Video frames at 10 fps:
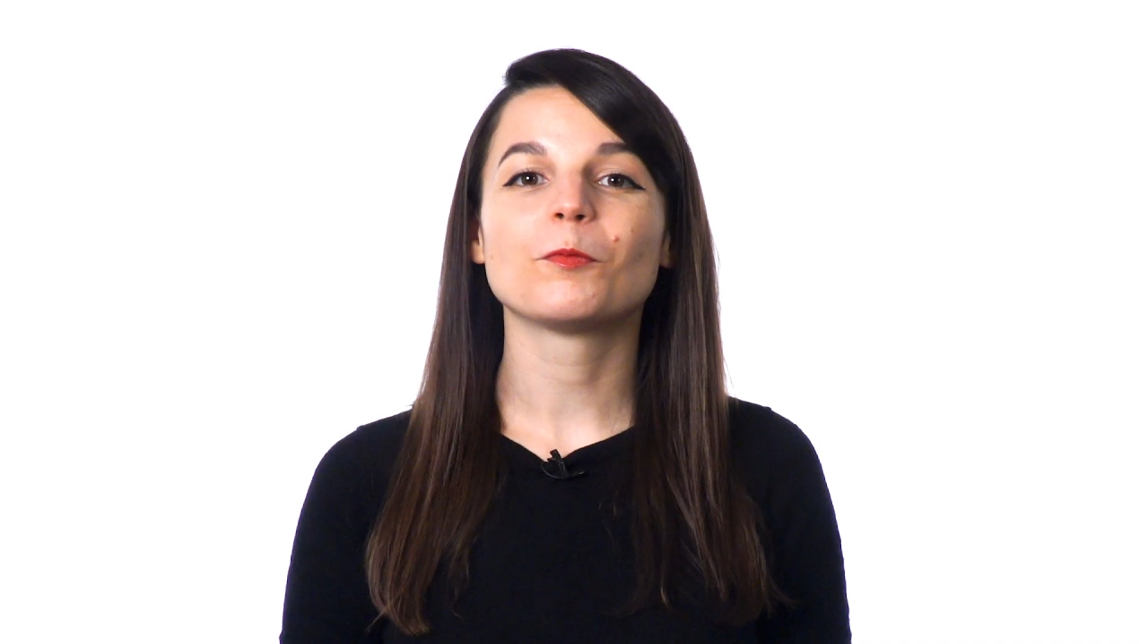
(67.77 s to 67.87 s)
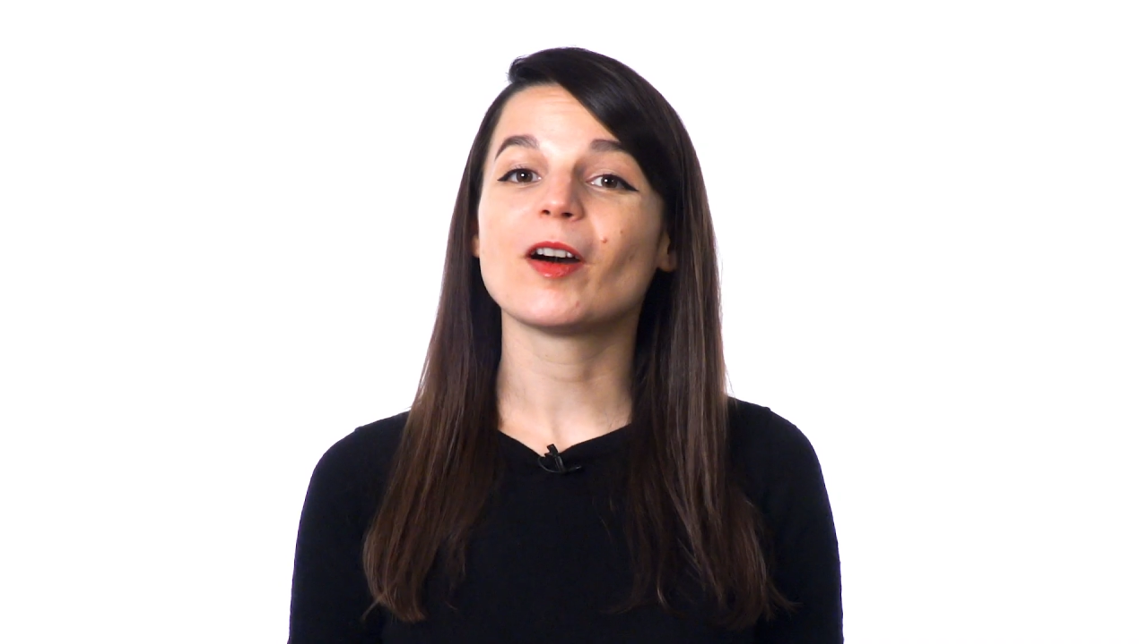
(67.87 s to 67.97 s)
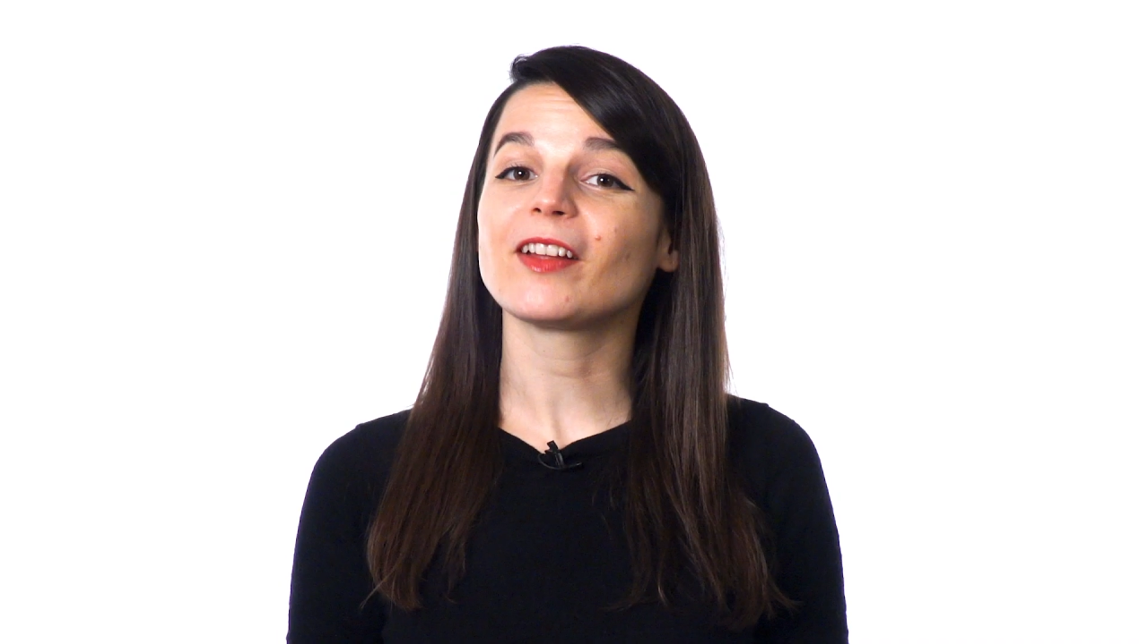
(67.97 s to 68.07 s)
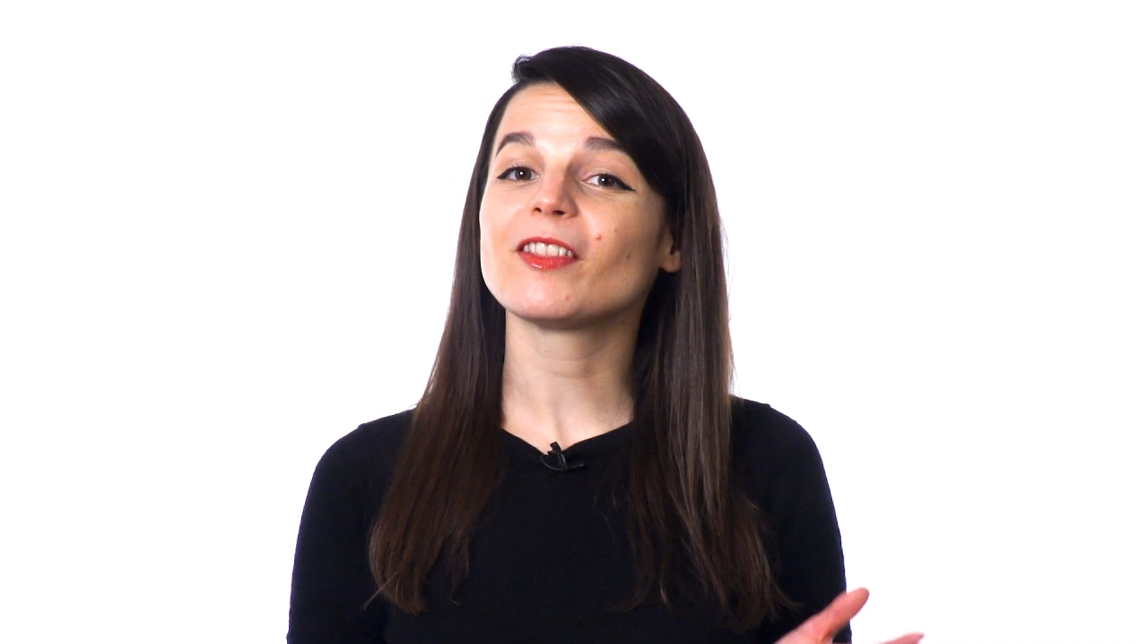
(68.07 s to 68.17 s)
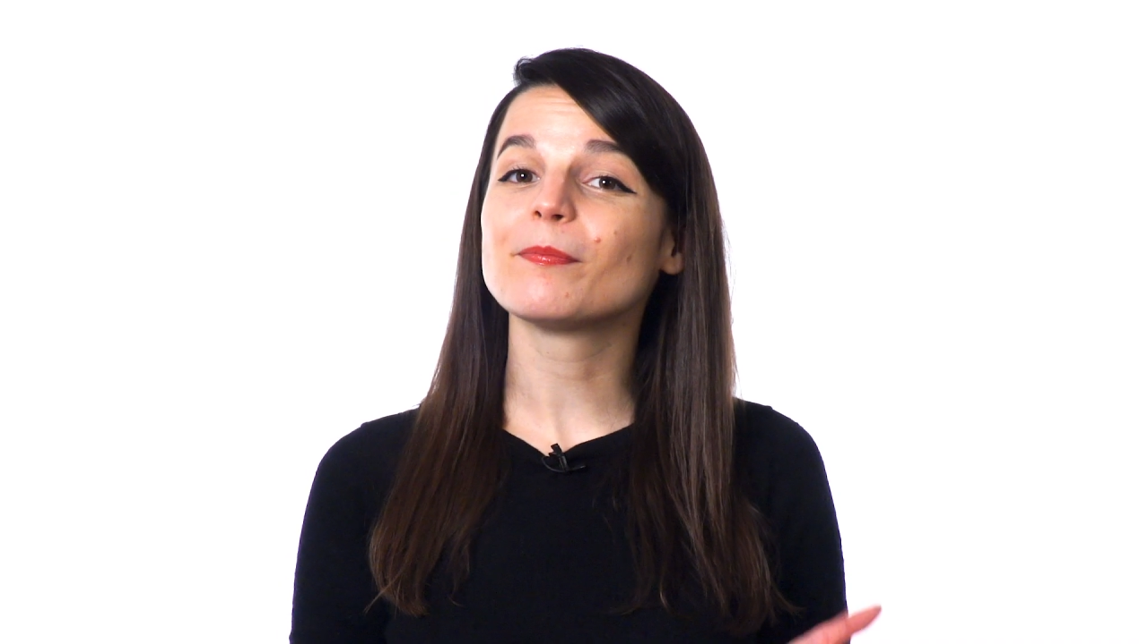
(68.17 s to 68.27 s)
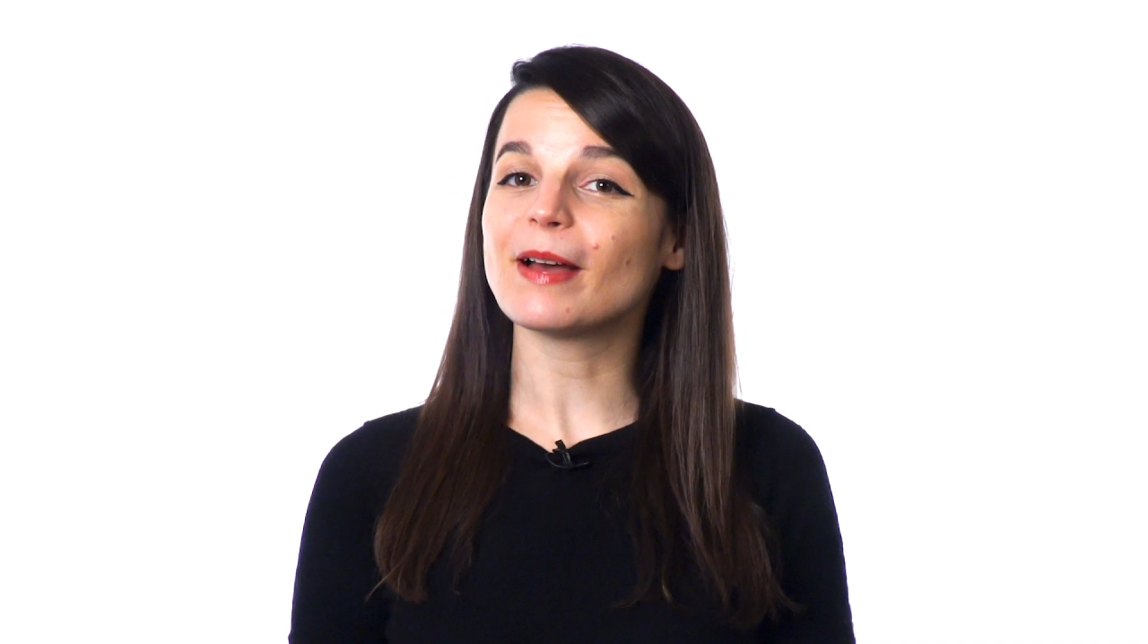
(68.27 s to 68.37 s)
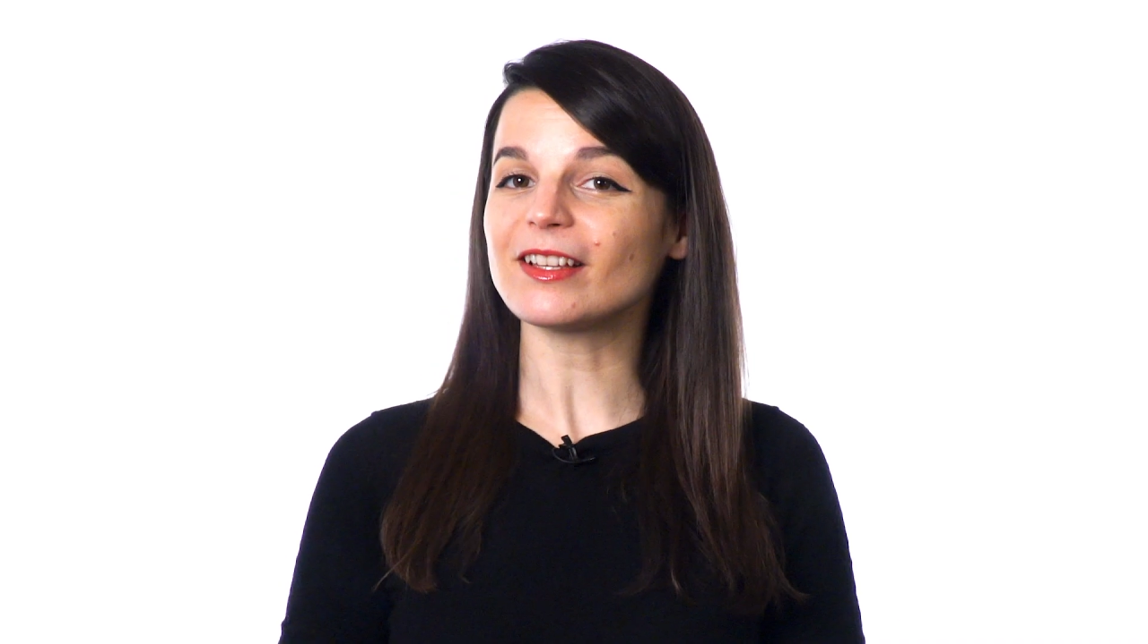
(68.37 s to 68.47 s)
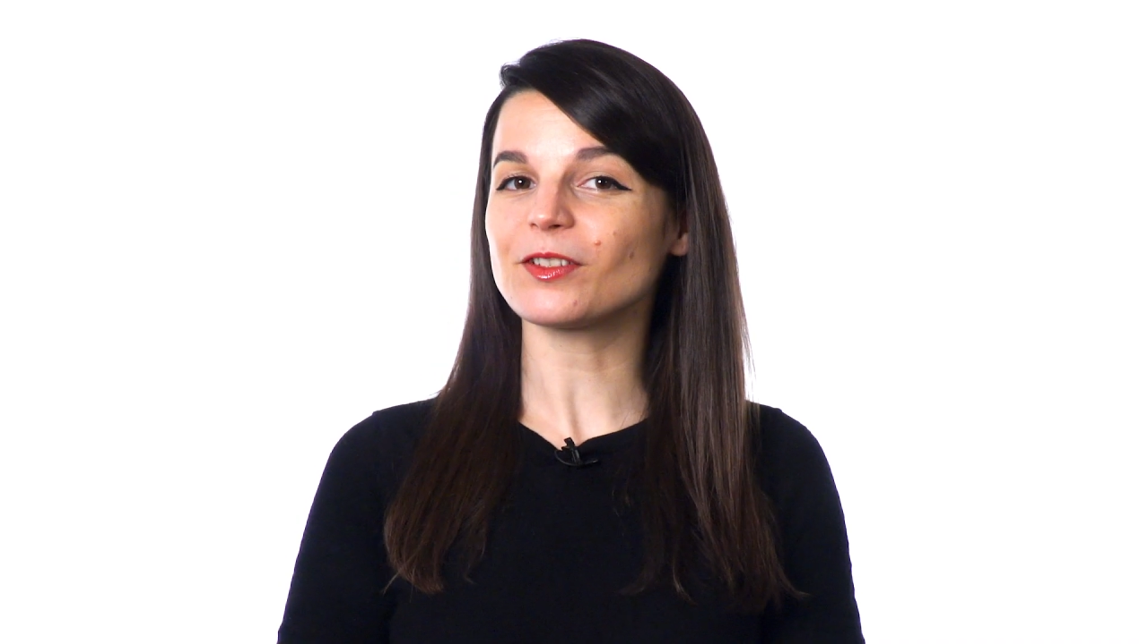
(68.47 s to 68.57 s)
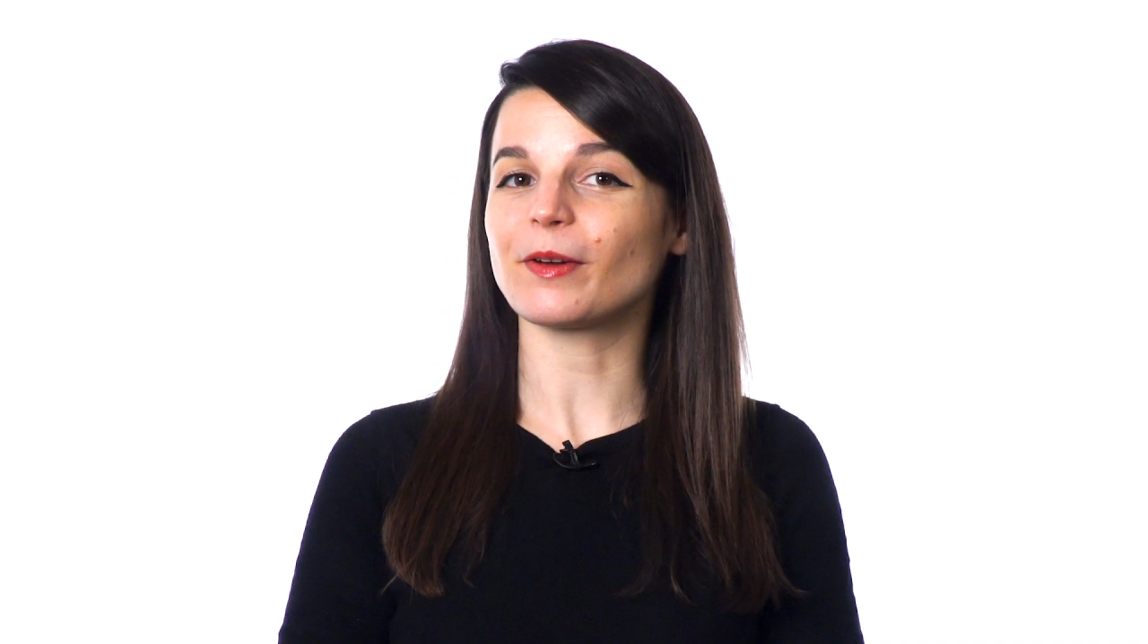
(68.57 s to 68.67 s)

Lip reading: One of the best